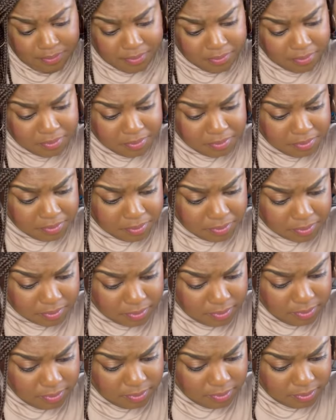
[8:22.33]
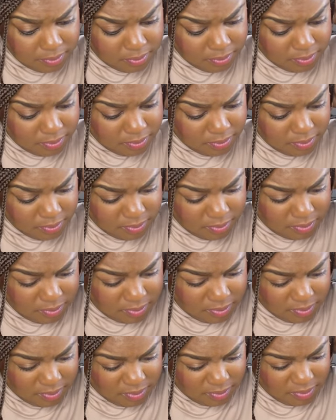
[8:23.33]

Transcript: (silence)